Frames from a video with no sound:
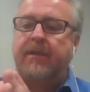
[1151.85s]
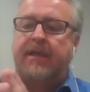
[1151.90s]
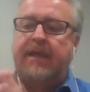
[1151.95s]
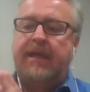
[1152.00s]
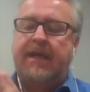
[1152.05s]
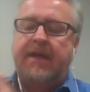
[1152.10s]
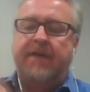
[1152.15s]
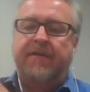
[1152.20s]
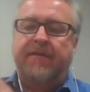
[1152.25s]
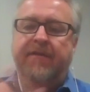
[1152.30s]

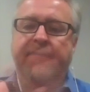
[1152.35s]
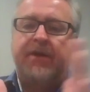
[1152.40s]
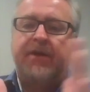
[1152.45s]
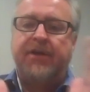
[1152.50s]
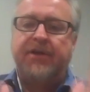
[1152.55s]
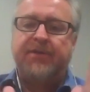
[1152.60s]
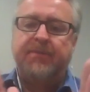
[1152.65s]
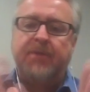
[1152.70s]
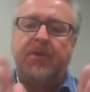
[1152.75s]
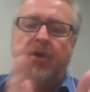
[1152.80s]

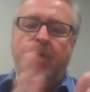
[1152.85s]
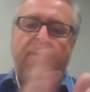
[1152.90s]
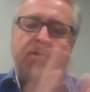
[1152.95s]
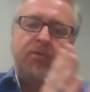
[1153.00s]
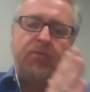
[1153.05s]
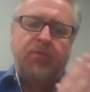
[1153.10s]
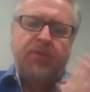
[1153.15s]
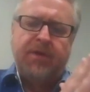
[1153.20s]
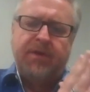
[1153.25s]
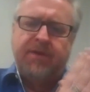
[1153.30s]
interference
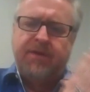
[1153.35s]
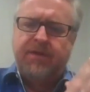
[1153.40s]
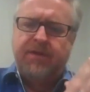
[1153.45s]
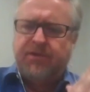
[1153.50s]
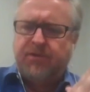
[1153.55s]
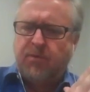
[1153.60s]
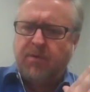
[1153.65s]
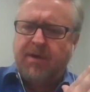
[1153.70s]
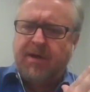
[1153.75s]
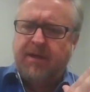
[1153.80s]
mode with
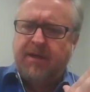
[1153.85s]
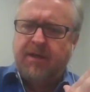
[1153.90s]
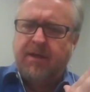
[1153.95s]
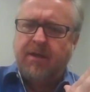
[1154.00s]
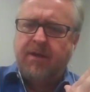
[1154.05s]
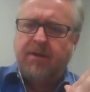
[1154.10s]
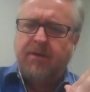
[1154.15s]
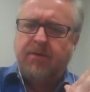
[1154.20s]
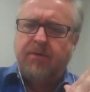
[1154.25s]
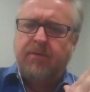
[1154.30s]
this
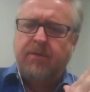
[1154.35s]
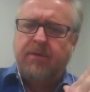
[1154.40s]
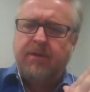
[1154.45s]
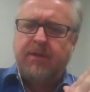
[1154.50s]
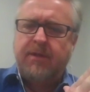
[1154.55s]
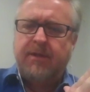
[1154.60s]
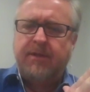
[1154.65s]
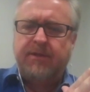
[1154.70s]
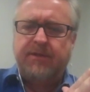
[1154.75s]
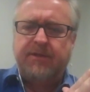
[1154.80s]
radio.
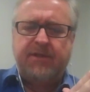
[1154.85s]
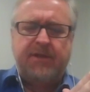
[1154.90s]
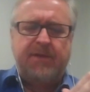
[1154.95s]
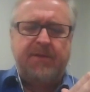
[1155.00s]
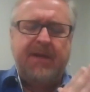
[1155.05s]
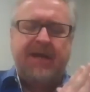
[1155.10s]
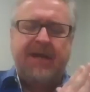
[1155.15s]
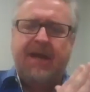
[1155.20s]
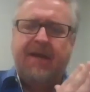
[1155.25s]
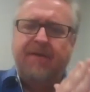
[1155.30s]
So you
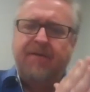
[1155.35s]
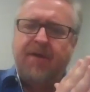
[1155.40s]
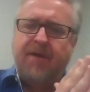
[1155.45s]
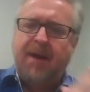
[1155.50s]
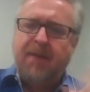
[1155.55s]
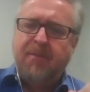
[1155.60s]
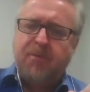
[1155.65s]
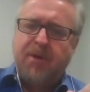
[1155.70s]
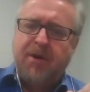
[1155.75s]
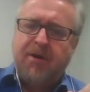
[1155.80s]
may have
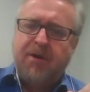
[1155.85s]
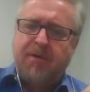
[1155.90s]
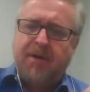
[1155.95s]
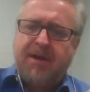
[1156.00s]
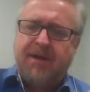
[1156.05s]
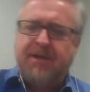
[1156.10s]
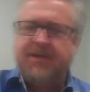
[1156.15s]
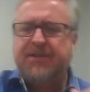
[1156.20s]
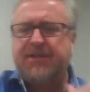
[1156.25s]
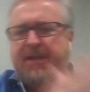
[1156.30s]
operator
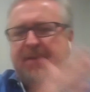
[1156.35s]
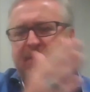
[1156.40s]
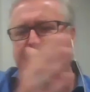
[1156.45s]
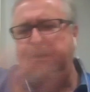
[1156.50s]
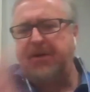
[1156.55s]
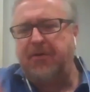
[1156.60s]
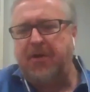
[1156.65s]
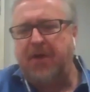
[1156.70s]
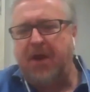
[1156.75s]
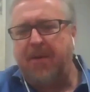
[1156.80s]
A
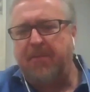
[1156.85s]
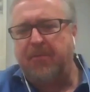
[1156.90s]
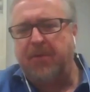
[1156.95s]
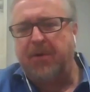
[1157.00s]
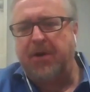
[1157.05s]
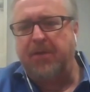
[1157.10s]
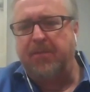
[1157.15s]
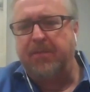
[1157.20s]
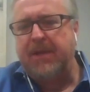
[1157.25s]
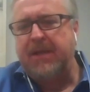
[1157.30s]
stepping on
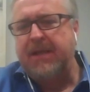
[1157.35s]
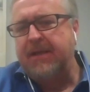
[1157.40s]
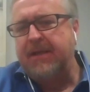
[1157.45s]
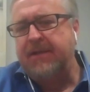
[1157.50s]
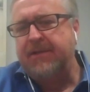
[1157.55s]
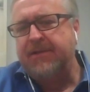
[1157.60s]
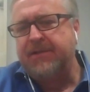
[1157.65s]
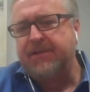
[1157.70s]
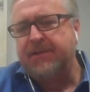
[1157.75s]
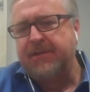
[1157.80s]
operator
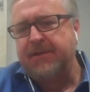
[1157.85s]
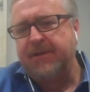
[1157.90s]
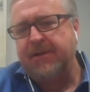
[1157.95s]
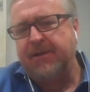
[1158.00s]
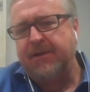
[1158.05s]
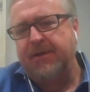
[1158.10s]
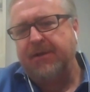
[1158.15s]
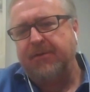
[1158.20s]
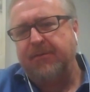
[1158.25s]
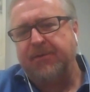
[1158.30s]
B's
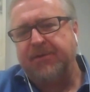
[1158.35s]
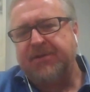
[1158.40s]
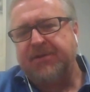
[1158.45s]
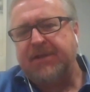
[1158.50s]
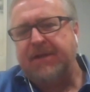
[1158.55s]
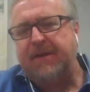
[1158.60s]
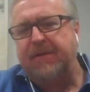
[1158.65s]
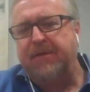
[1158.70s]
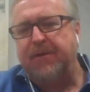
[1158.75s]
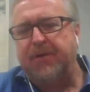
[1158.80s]

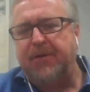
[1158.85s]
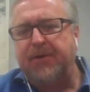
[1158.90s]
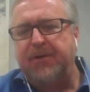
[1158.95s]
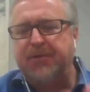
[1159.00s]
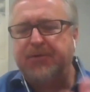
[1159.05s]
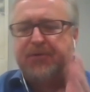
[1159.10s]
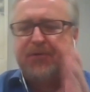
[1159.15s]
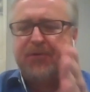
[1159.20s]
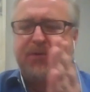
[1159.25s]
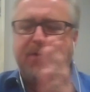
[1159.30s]

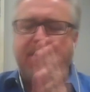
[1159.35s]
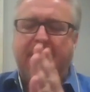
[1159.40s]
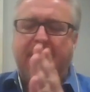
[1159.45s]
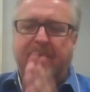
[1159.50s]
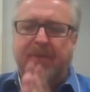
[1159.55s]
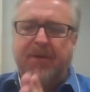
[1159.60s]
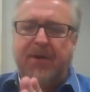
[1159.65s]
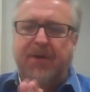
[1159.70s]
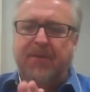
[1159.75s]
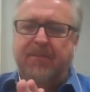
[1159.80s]
receivers, or
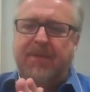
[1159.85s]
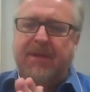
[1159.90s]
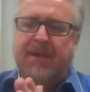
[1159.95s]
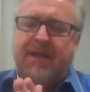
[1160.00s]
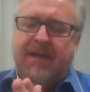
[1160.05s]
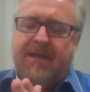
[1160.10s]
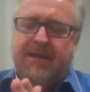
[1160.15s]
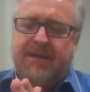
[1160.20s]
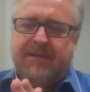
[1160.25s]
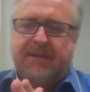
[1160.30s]
operator
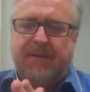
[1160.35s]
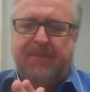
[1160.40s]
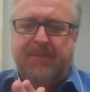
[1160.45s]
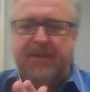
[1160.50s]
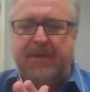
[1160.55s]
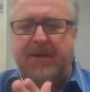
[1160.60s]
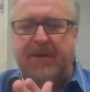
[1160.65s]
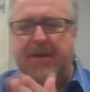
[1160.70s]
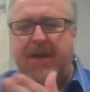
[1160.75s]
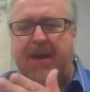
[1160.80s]
B
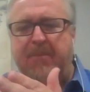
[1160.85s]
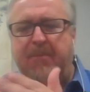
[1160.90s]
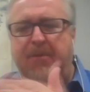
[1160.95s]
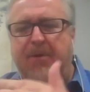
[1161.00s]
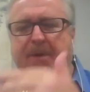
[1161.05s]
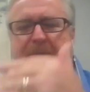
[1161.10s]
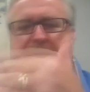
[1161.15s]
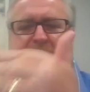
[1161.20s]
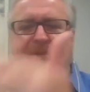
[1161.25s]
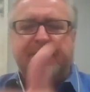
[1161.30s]
stepping on
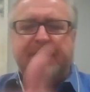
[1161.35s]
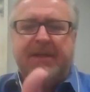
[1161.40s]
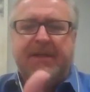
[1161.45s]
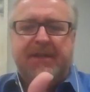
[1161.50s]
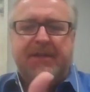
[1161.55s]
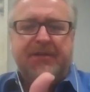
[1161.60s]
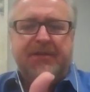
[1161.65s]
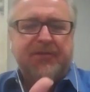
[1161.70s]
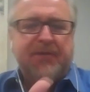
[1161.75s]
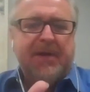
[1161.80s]
operator
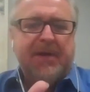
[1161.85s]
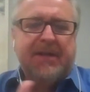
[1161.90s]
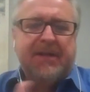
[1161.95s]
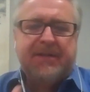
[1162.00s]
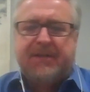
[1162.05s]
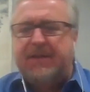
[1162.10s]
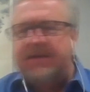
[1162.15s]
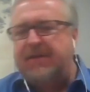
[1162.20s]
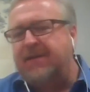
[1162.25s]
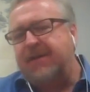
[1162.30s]
C's
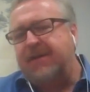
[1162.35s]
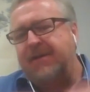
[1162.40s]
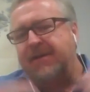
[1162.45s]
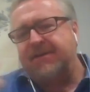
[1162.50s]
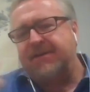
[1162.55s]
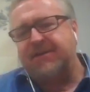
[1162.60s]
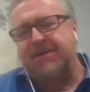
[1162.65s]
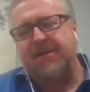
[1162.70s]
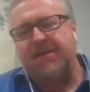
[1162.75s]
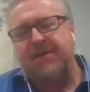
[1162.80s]
transceiver.
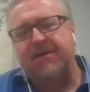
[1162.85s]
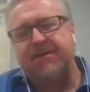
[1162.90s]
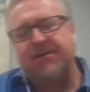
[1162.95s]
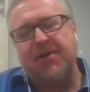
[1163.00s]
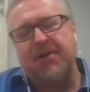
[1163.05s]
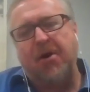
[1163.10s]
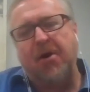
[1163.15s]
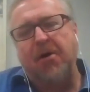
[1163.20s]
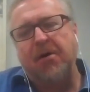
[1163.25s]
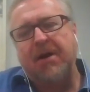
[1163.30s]
So
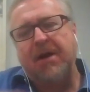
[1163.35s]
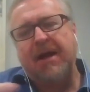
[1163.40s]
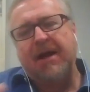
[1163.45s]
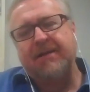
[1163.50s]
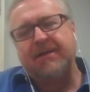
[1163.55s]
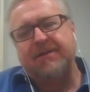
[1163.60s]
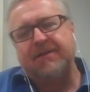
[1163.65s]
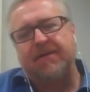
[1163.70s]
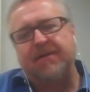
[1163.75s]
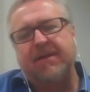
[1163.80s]
there's all
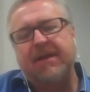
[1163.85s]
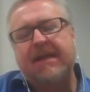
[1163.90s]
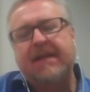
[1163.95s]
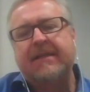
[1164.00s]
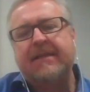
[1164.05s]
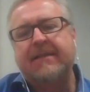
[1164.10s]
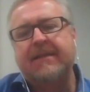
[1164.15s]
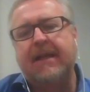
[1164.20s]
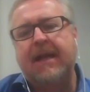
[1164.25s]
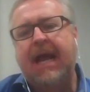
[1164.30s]
kinds of
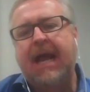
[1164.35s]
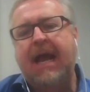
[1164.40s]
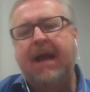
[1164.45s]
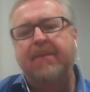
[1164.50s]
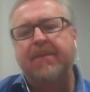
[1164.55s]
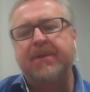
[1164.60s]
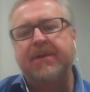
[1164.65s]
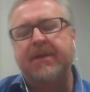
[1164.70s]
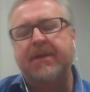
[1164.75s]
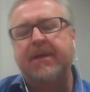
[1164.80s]
things that
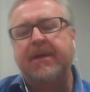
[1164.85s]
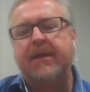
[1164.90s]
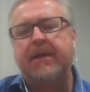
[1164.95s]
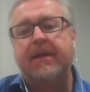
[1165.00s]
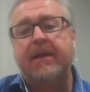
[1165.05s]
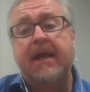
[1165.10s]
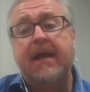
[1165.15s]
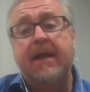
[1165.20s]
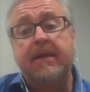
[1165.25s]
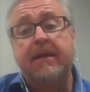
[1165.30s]
happen
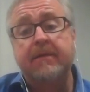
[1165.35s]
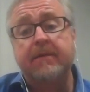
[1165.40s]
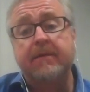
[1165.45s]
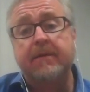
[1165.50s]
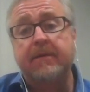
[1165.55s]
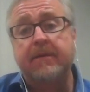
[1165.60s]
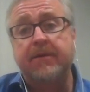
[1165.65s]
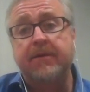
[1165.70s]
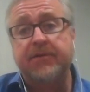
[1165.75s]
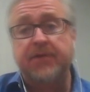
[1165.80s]
then, and
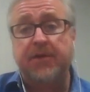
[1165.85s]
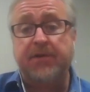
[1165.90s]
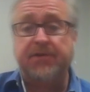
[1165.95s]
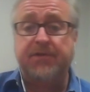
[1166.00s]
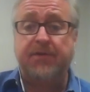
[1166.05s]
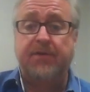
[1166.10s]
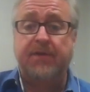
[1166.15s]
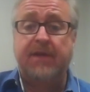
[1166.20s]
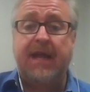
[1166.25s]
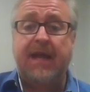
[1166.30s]
there's
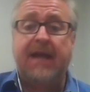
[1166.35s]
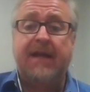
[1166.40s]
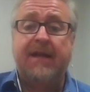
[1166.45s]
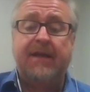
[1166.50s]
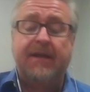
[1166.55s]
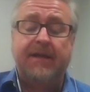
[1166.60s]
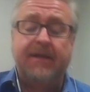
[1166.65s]
also the